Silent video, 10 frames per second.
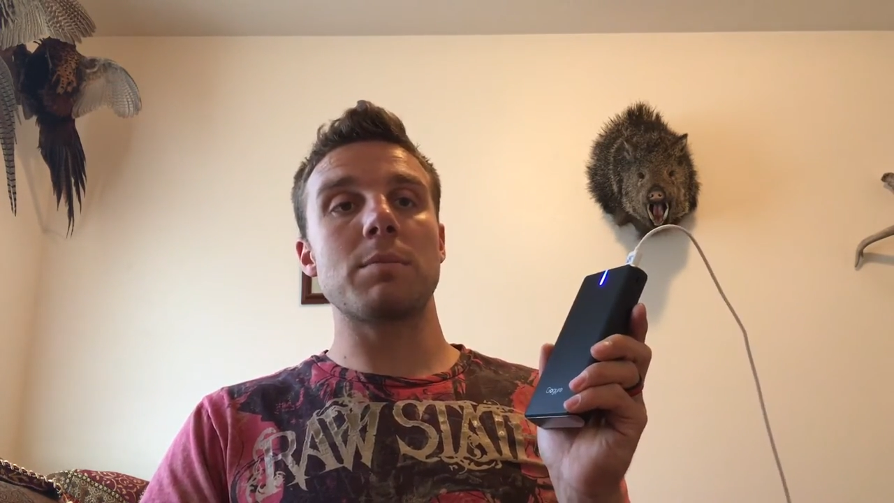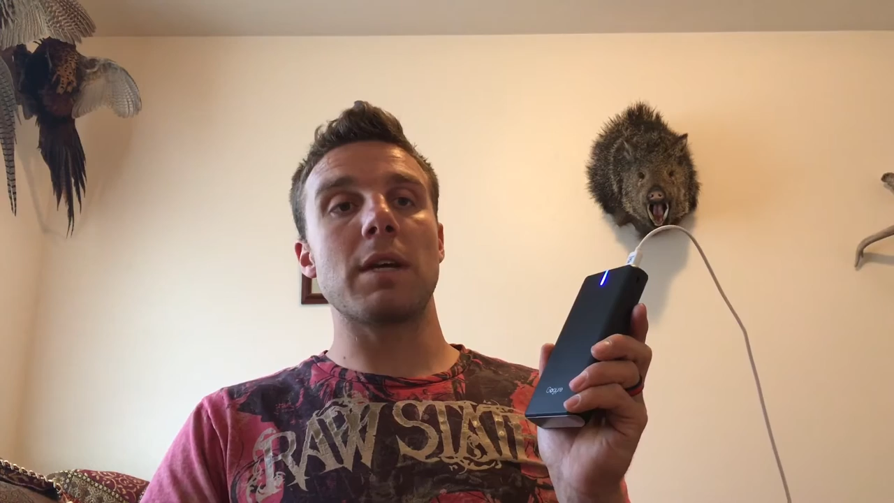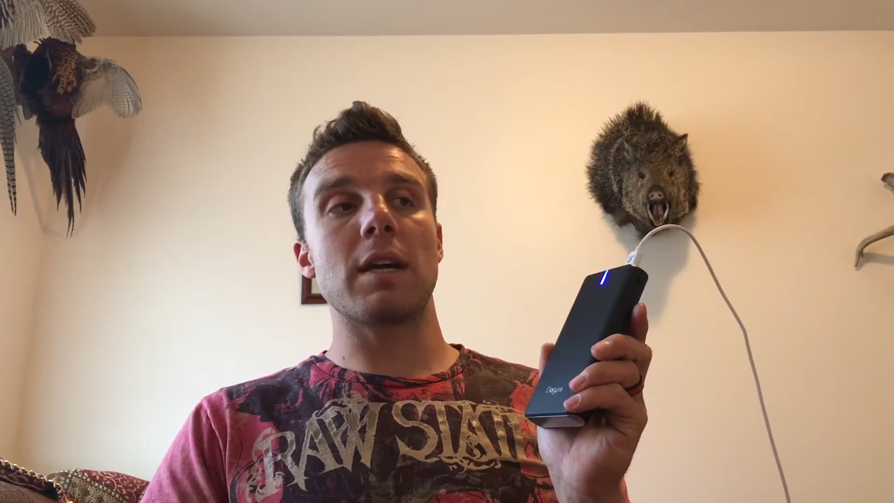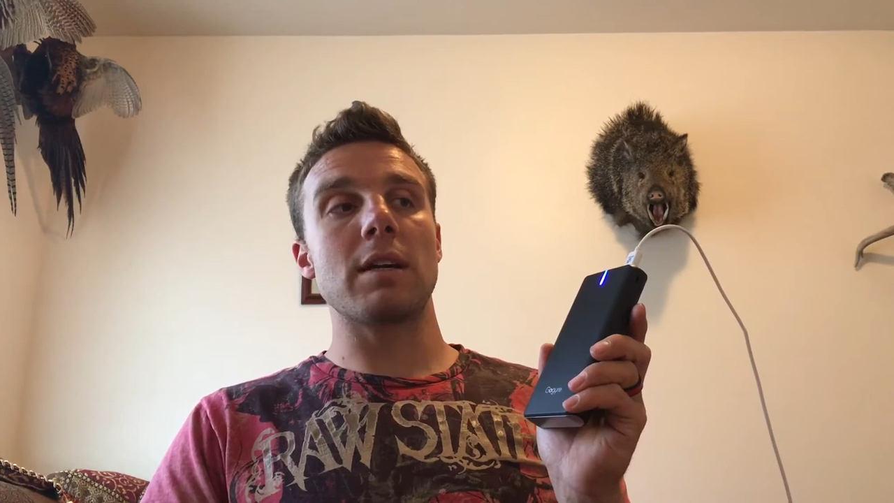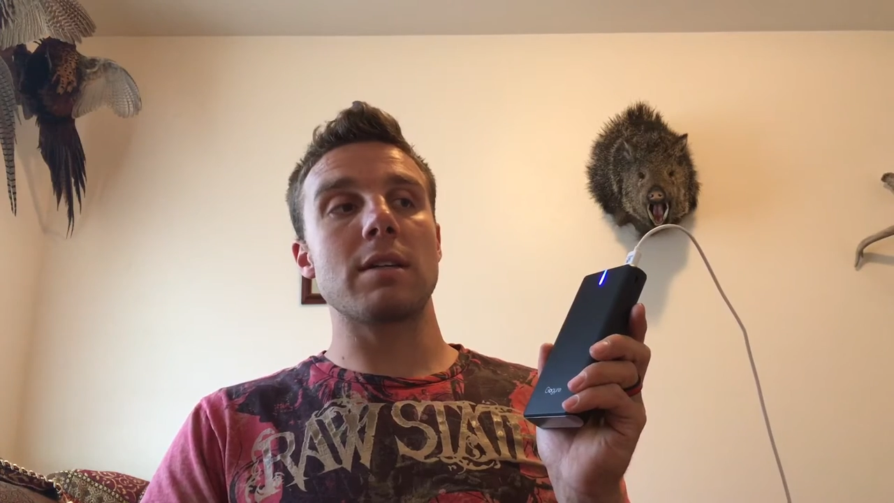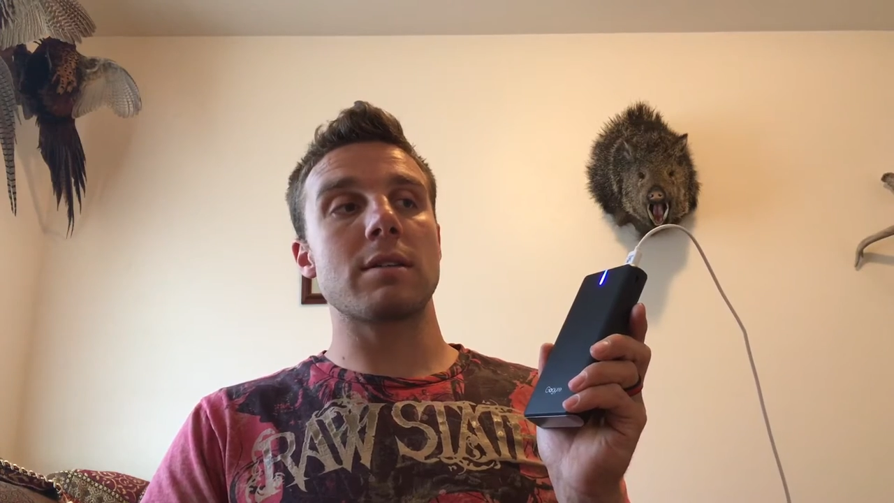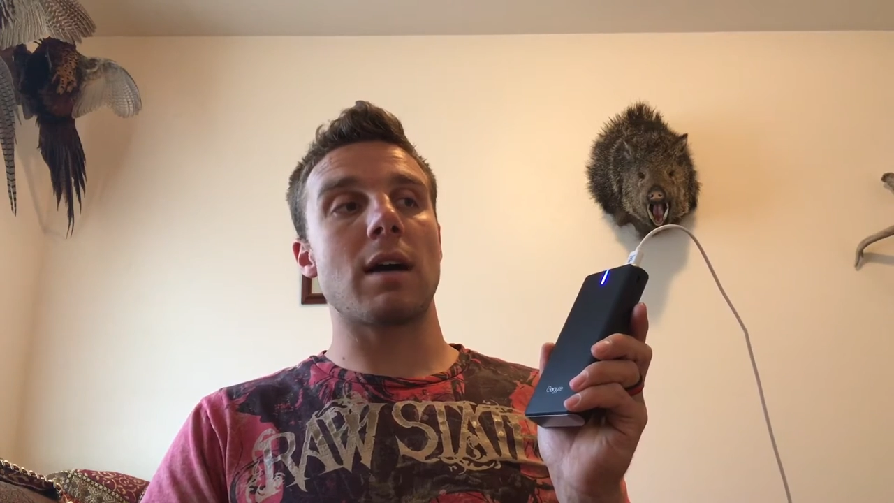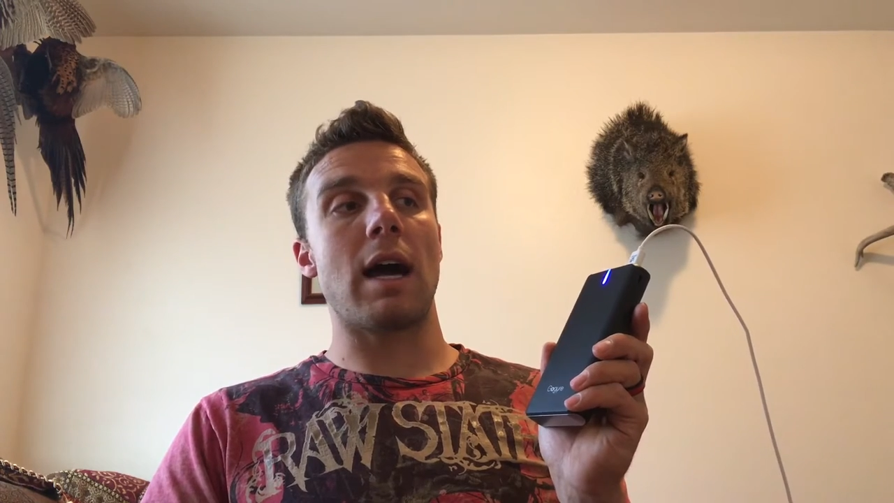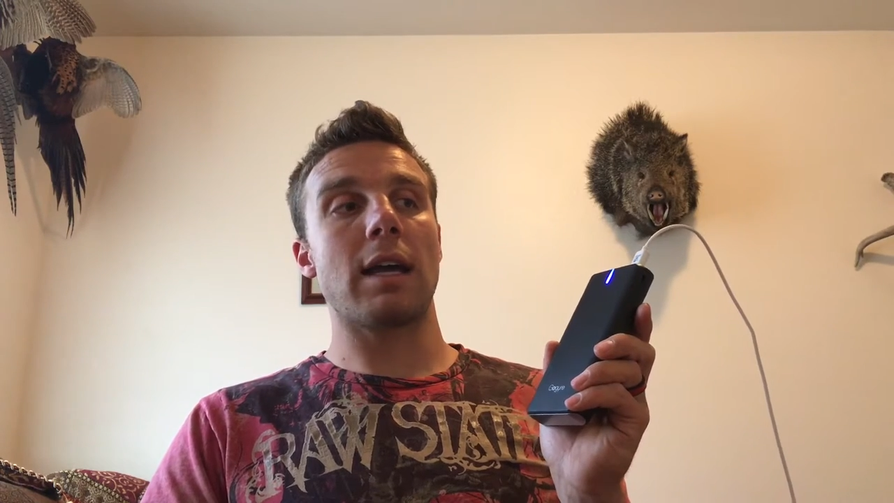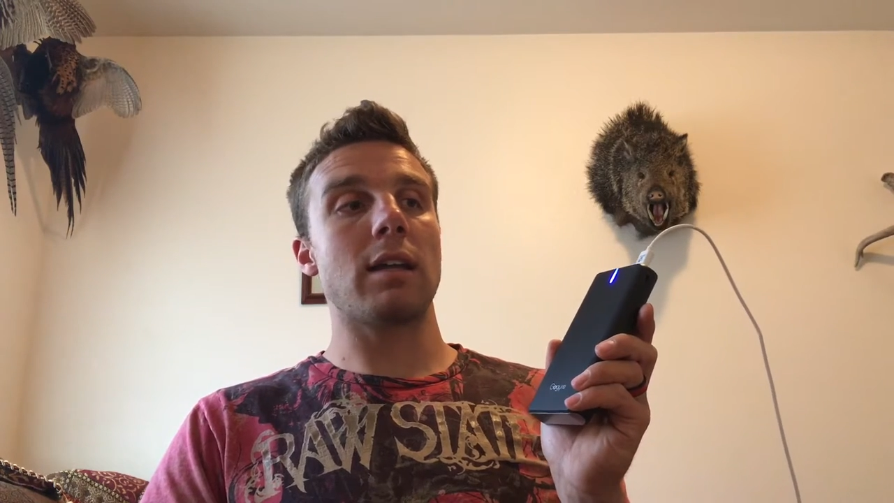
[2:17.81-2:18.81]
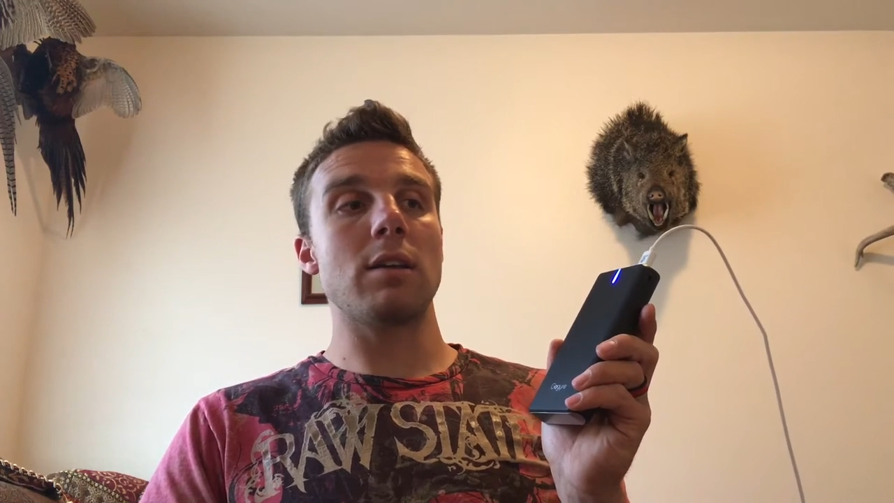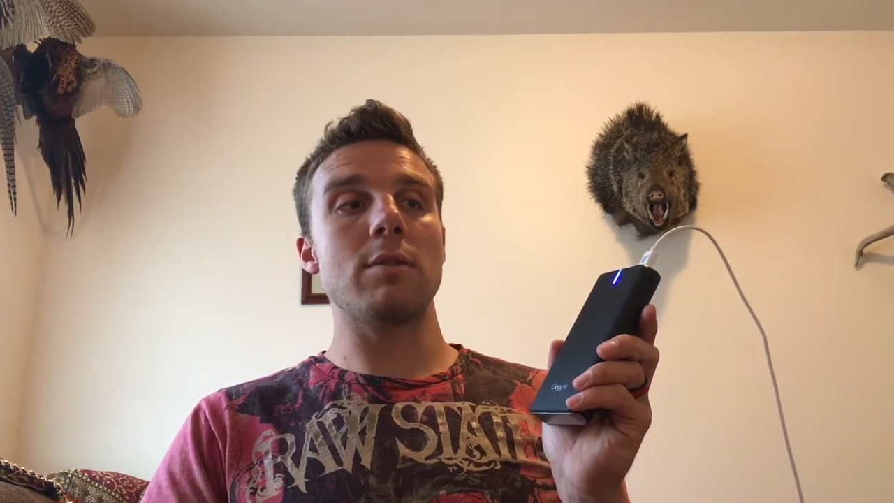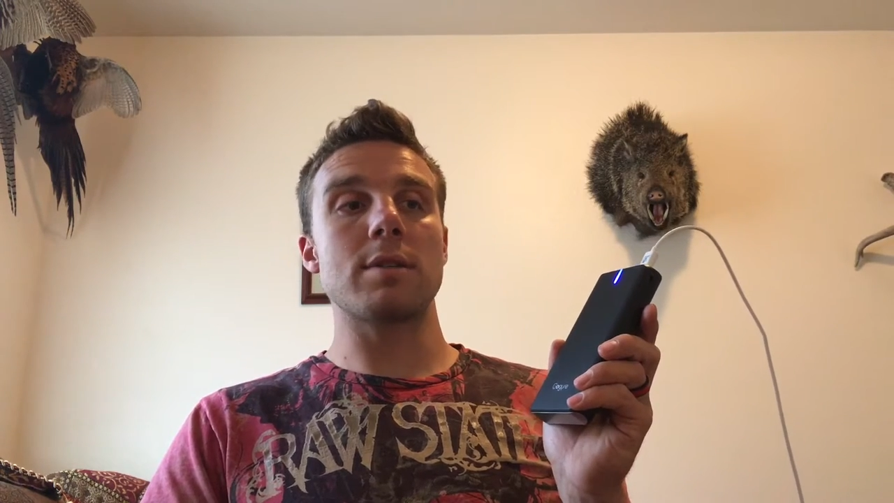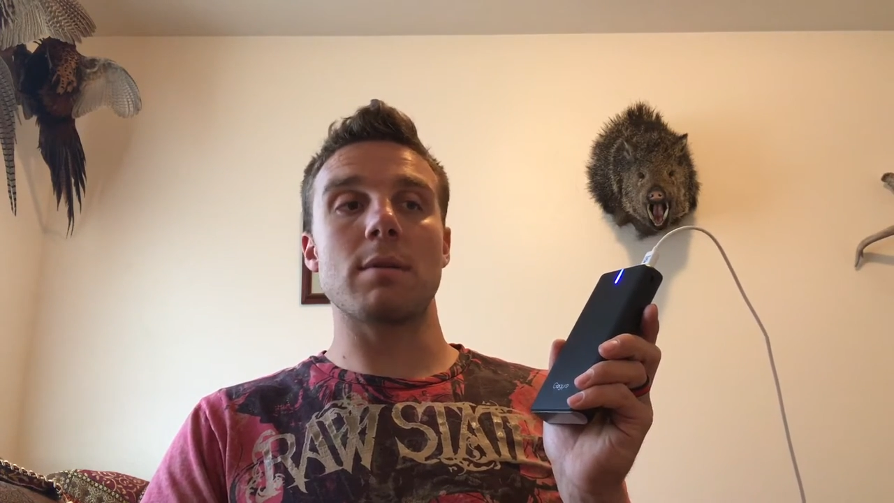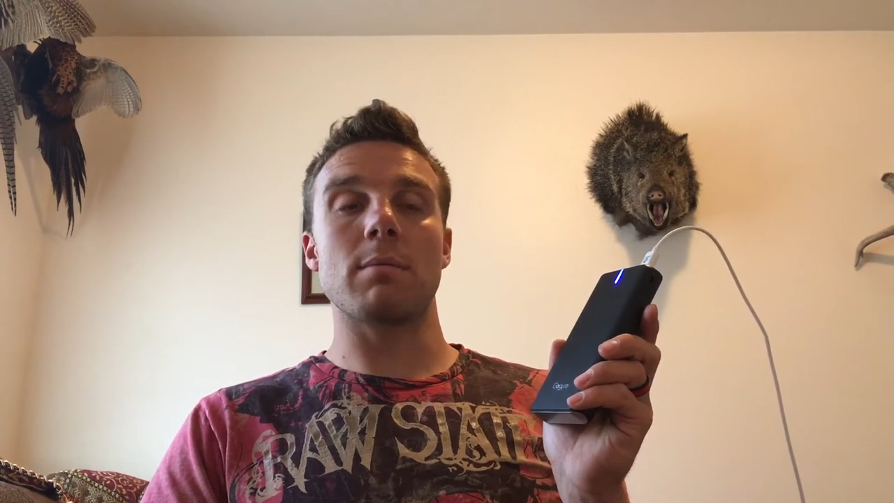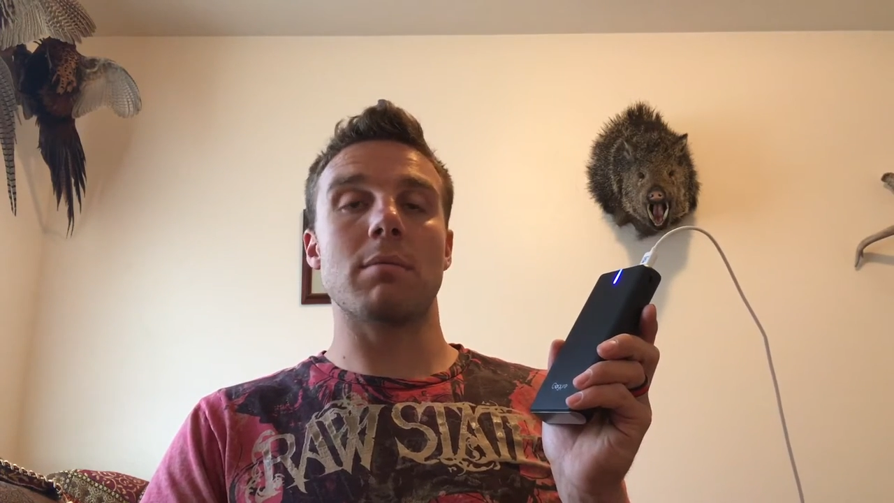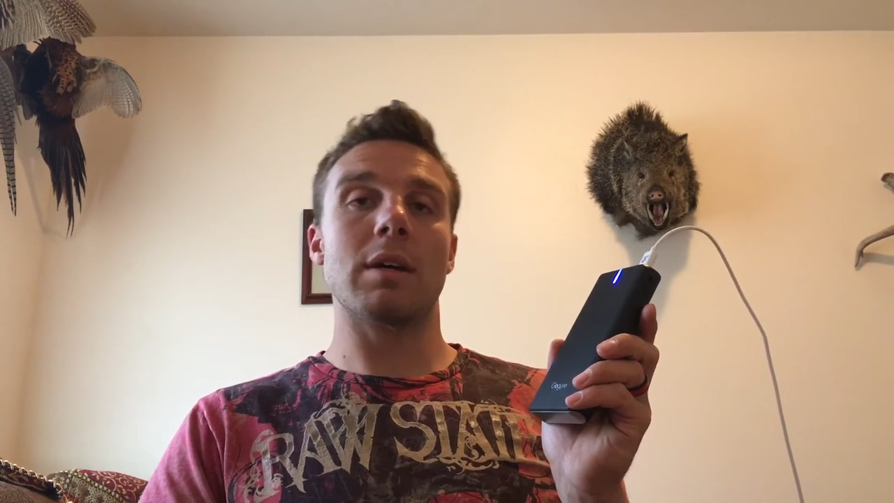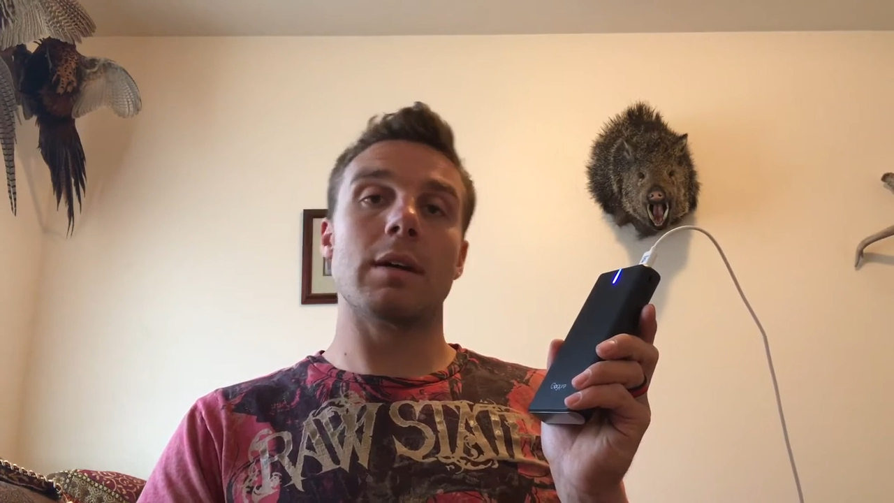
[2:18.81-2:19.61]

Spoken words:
because I can use them